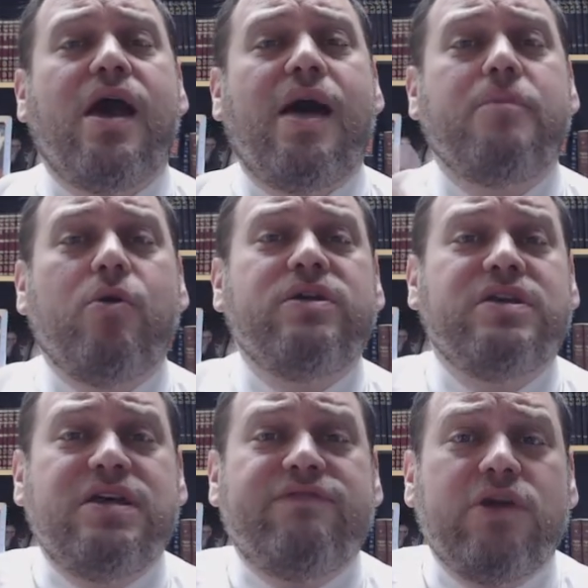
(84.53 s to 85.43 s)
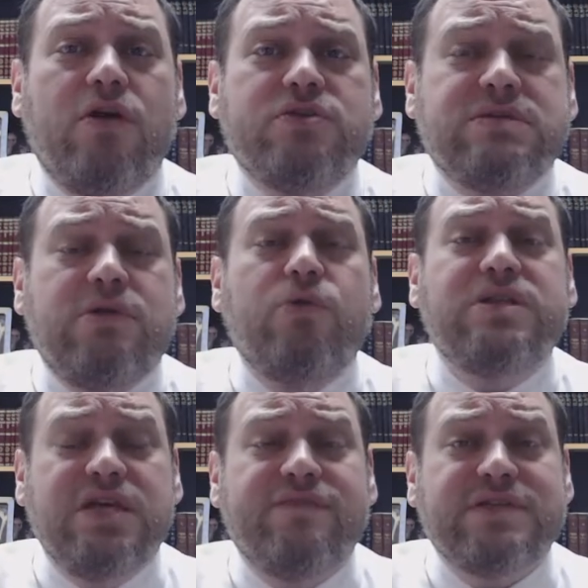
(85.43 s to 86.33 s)
I'm going to give an oath, I'm
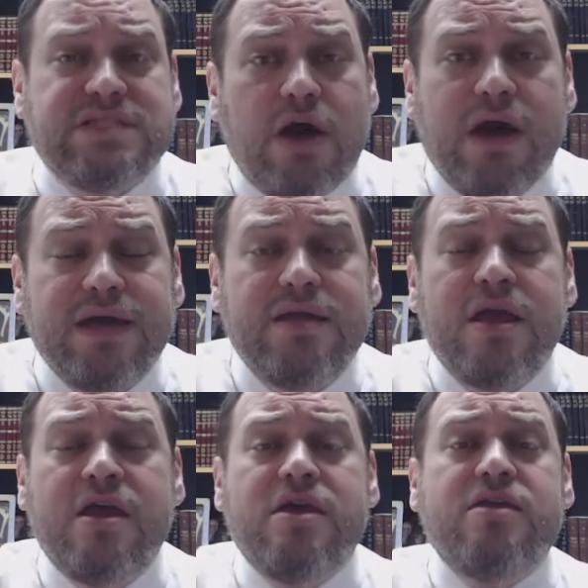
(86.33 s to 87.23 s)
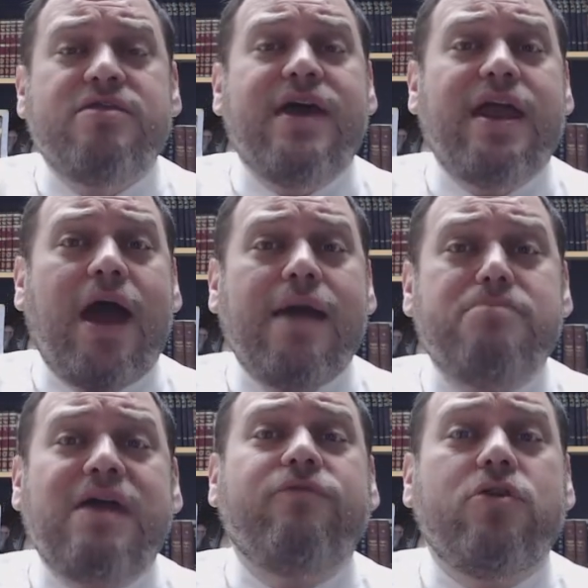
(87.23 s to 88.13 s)
going to give a sign that
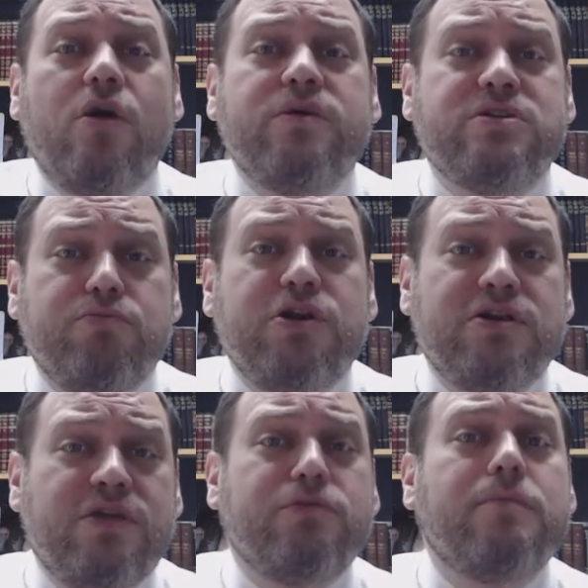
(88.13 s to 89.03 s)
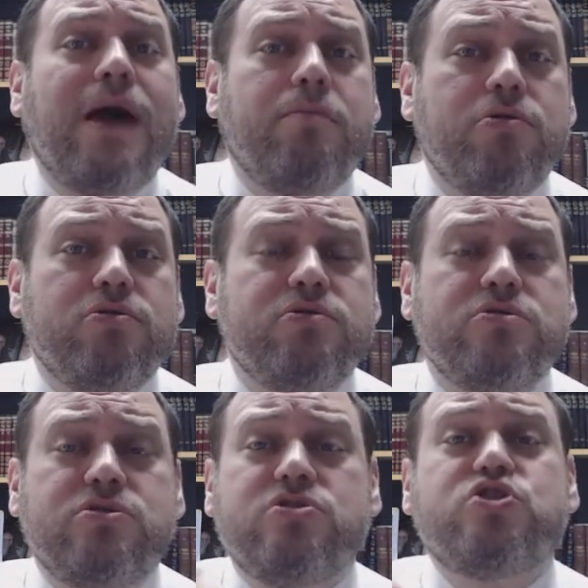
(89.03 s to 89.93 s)
I'm never going to bring another Mabul
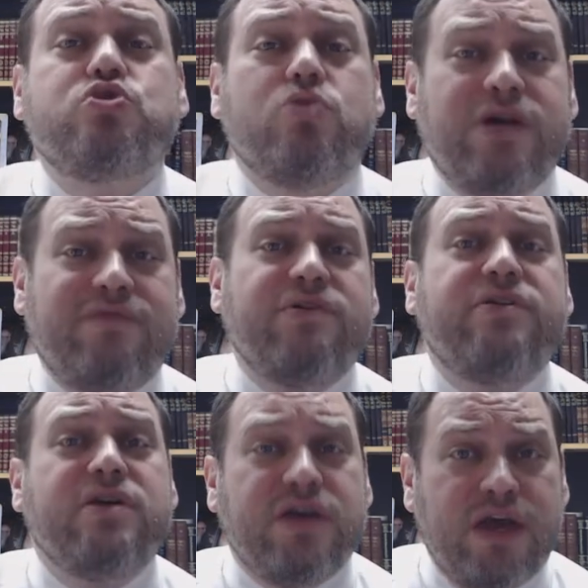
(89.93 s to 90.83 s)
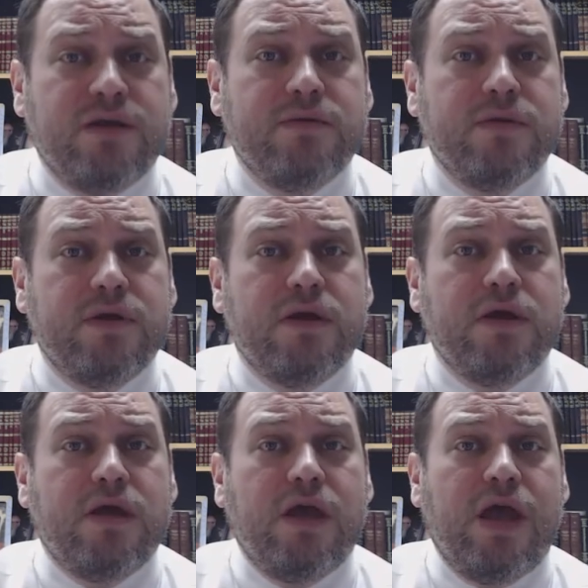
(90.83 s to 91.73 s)
to destroy everything again.
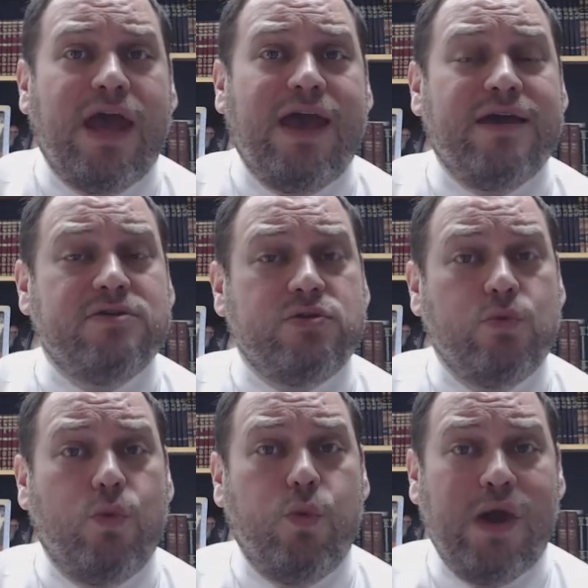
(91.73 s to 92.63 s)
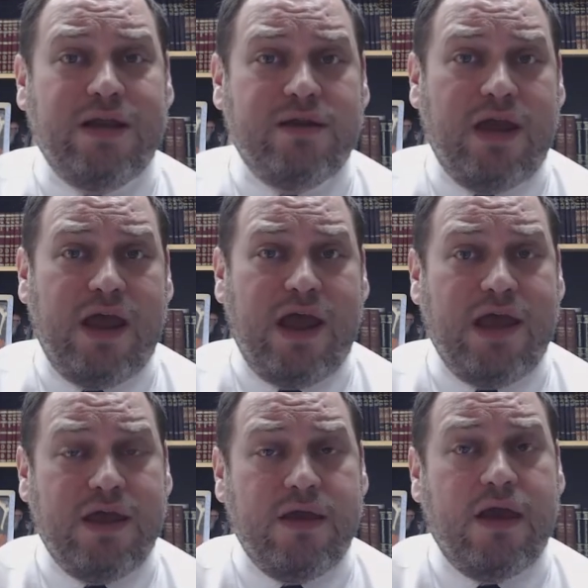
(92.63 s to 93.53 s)
And when
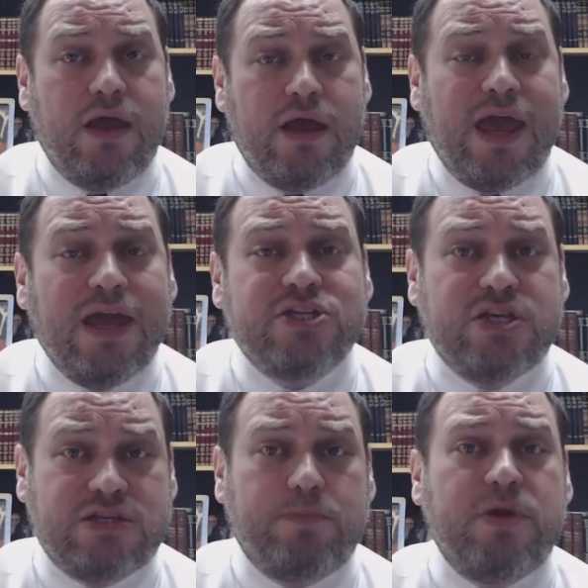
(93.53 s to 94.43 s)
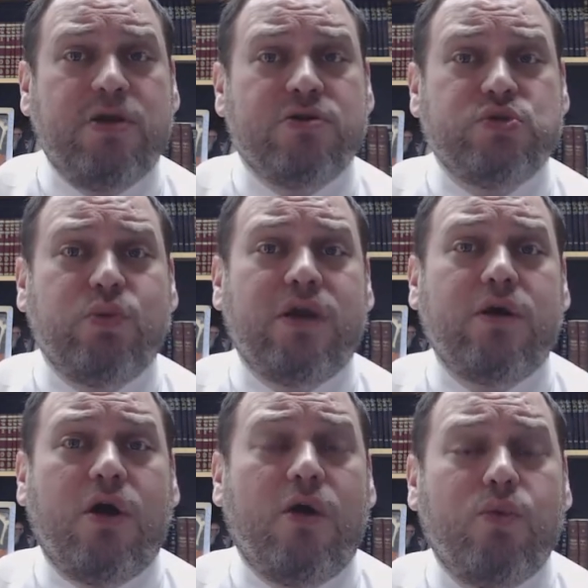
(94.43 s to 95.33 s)
a keshes appears, when
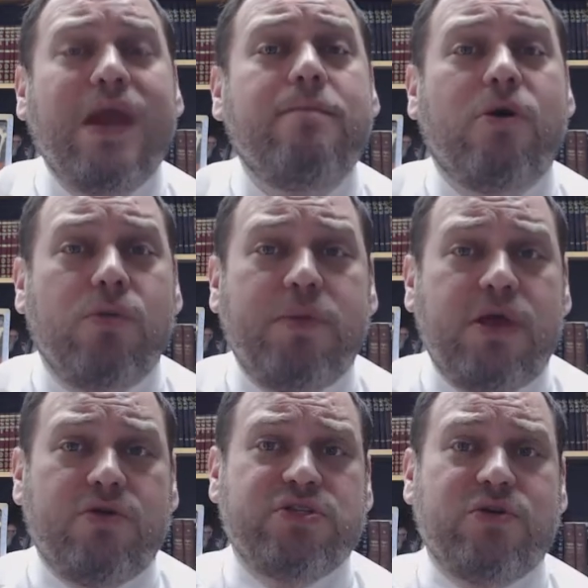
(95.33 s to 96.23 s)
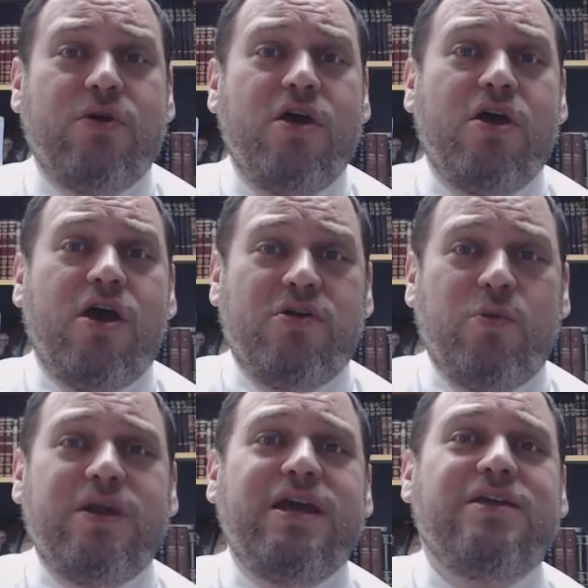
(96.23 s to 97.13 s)
a rainbow appears, so on the
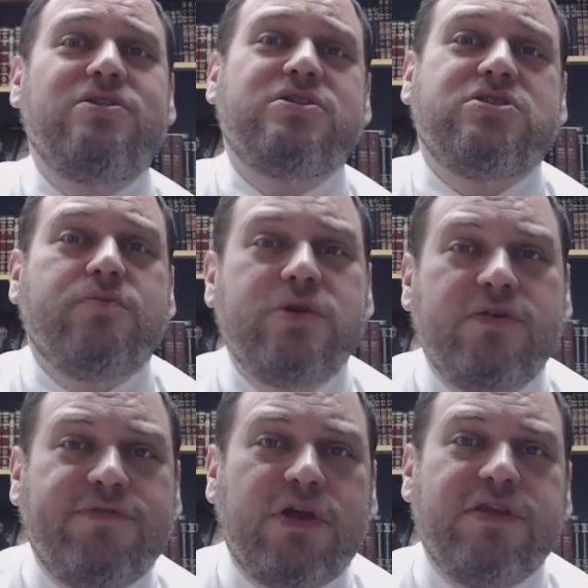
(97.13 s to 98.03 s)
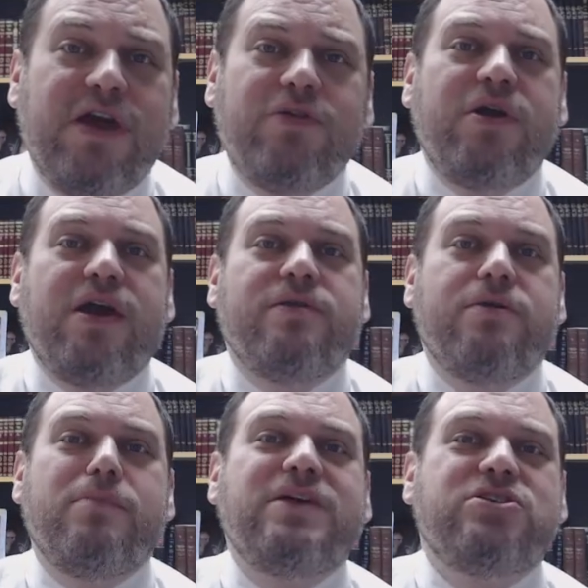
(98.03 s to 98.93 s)
one hand it looks so beautiful, on the other hand,
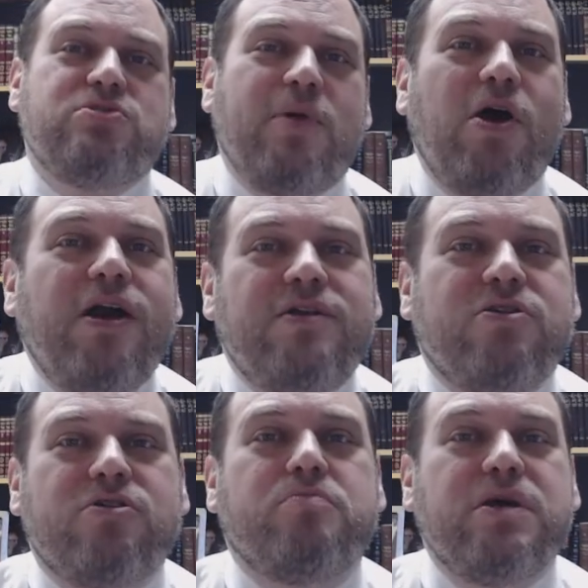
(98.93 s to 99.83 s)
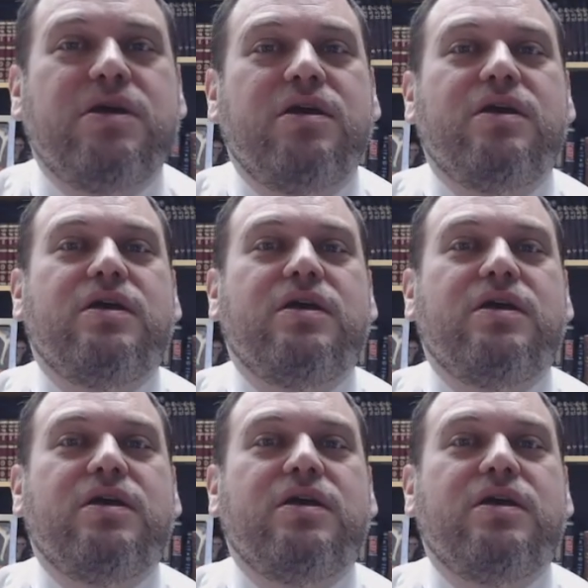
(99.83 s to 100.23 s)
the message behind it could be,